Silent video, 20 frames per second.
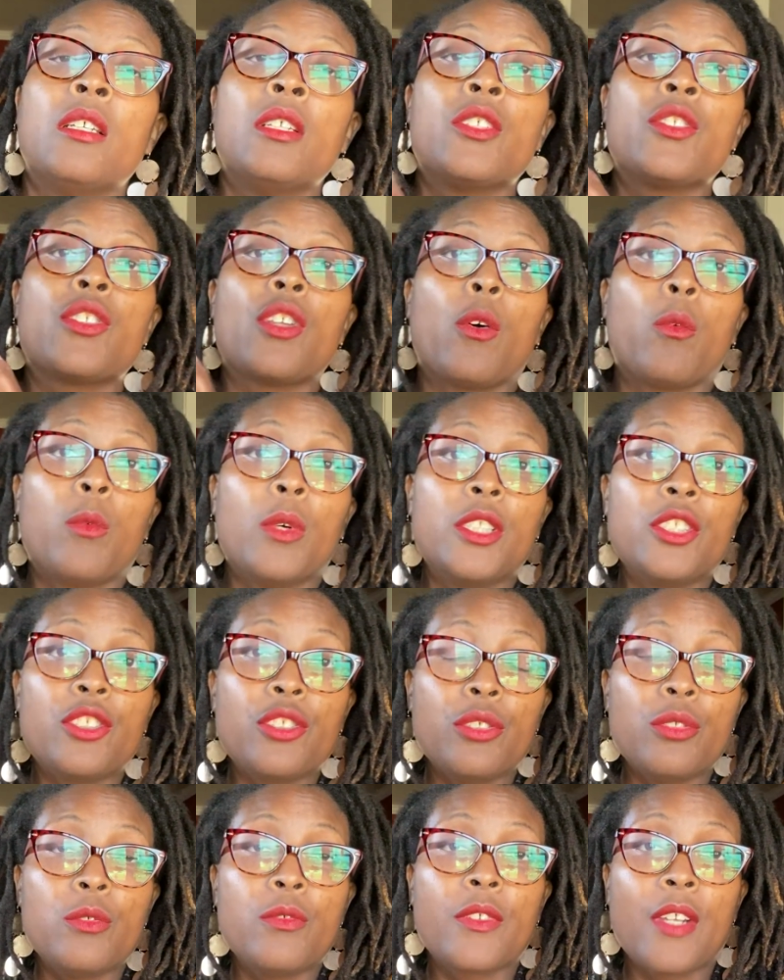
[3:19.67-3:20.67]
So once
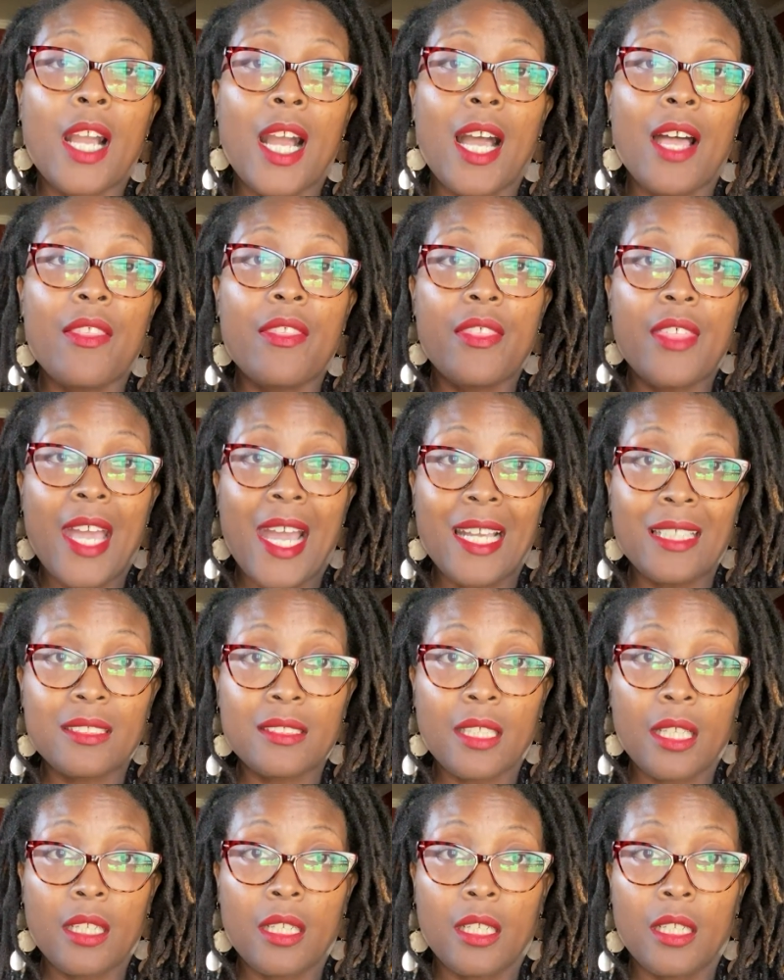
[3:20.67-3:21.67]
you've got that
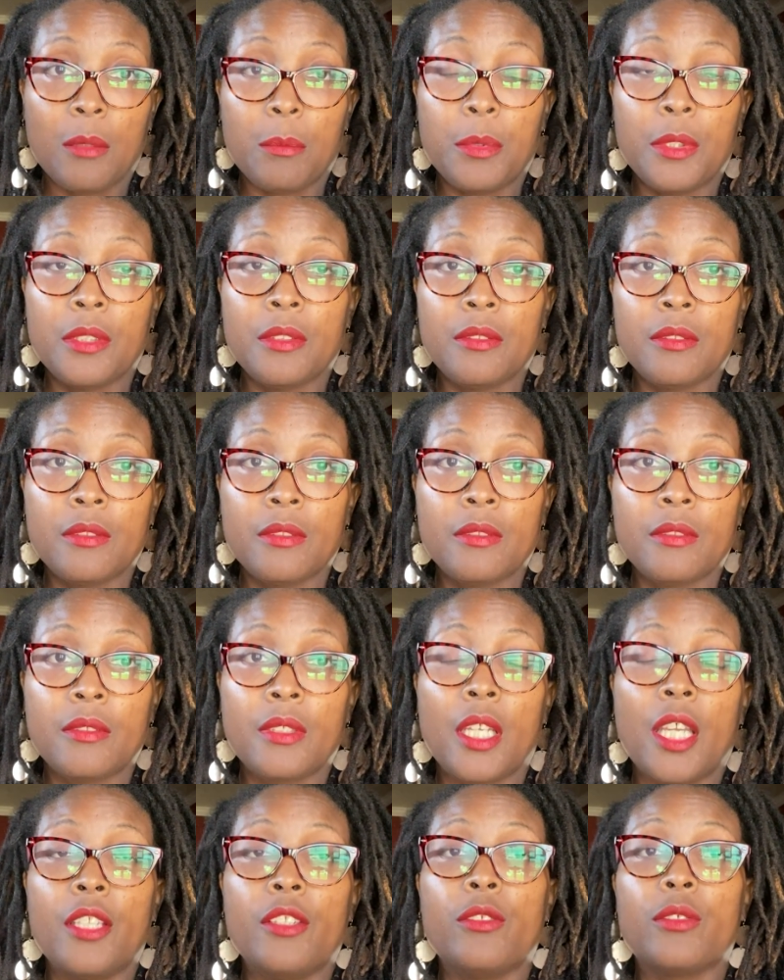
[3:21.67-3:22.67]
set up
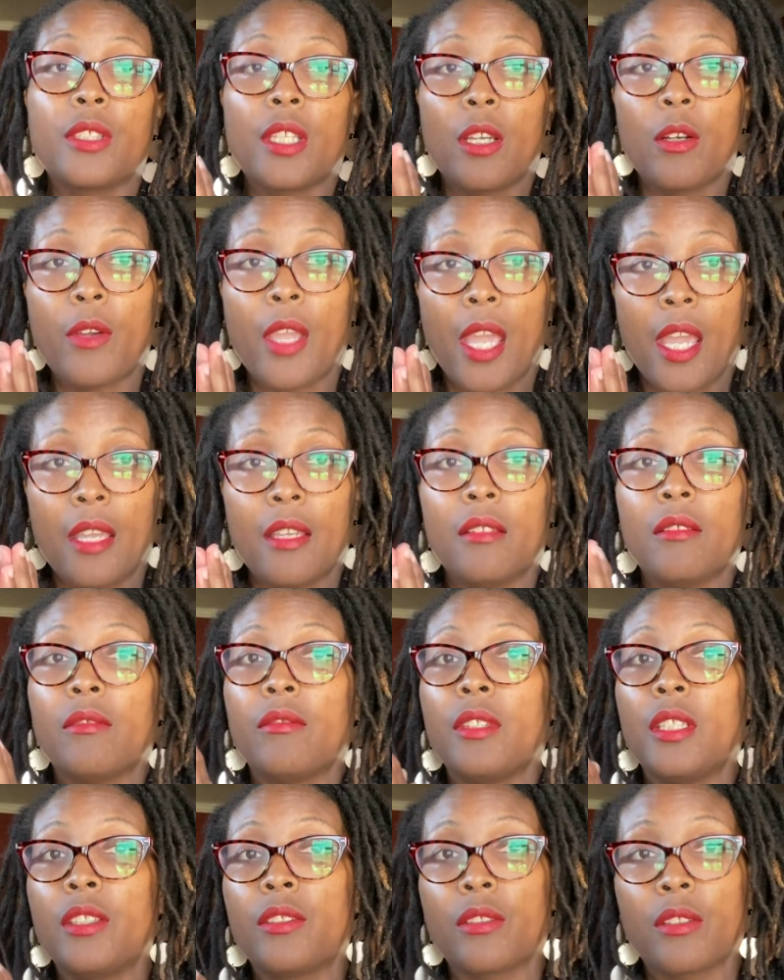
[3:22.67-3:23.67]
and you say, okay,
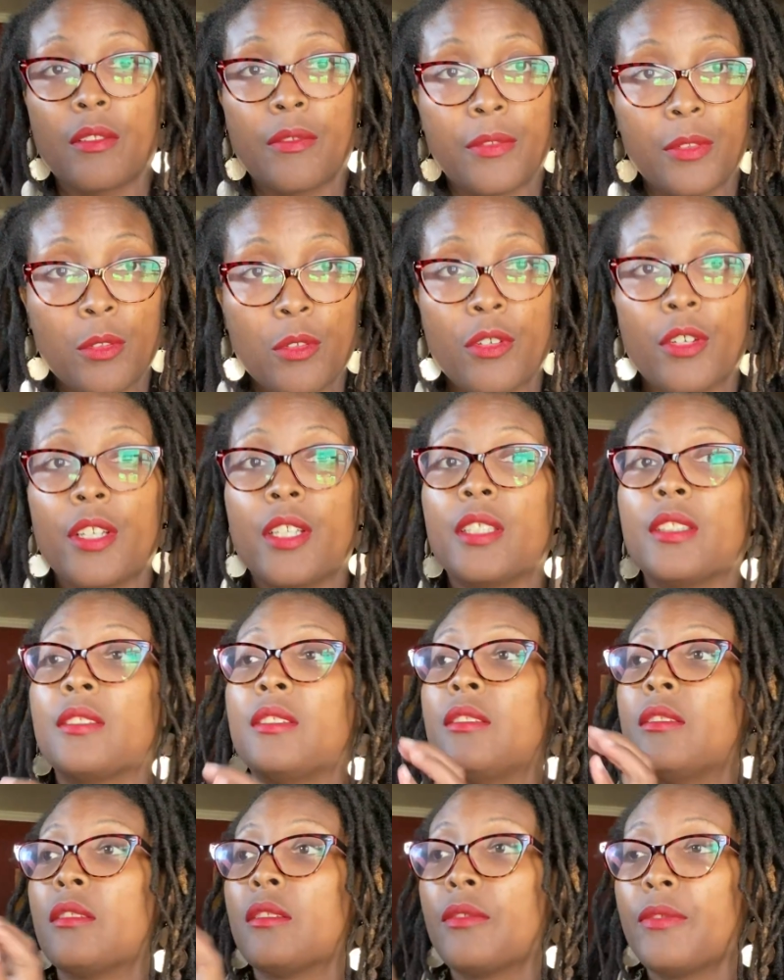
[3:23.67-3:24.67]
these are the floors,
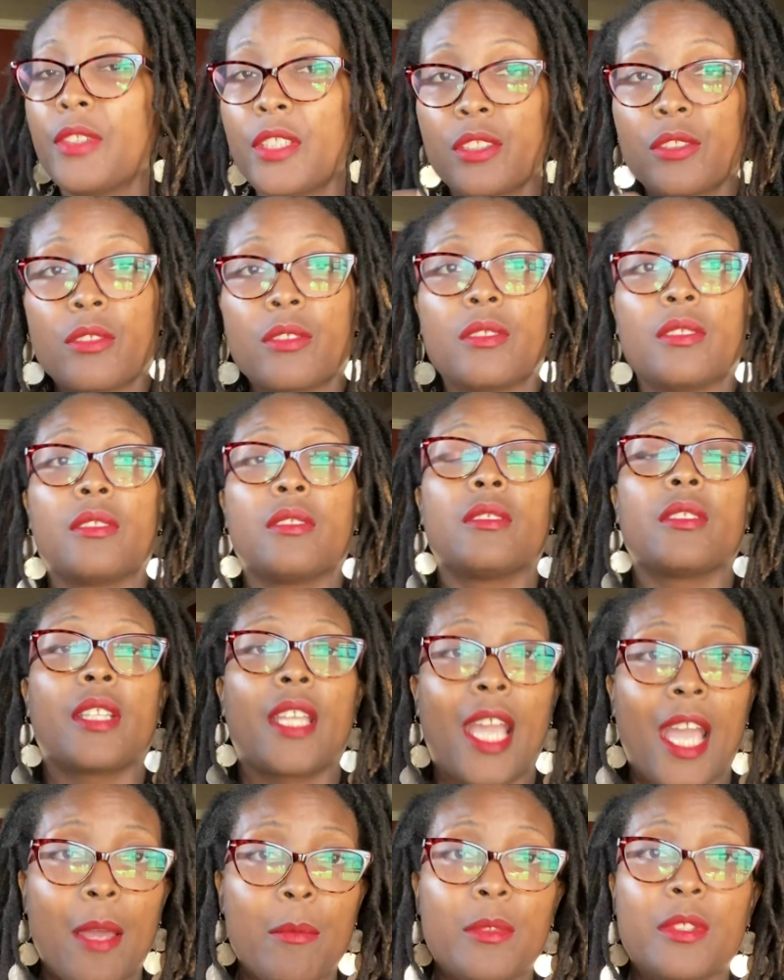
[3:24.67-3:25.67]
these are the fixtures, these are the
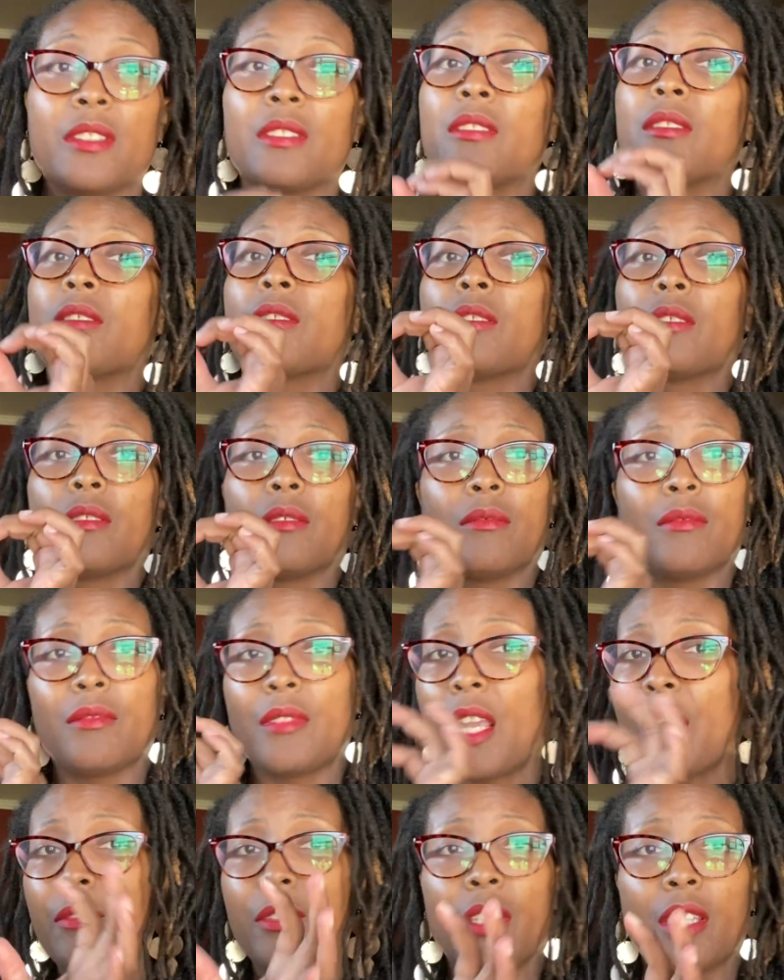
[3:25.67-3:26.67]
cabinets, these are
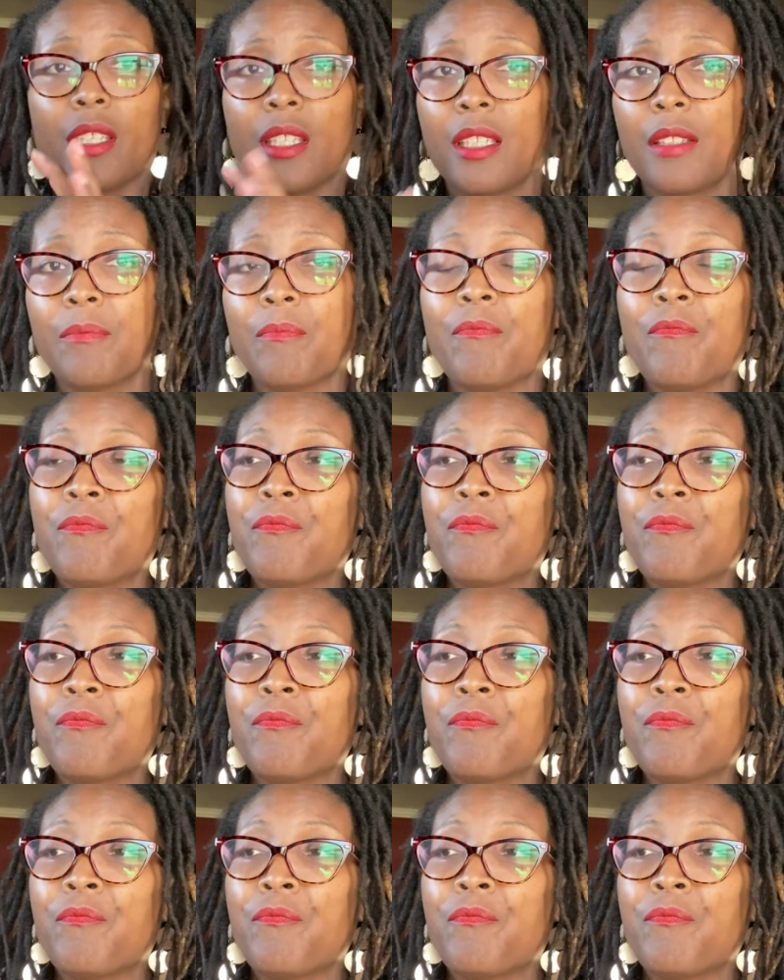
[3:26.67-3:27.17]
everything.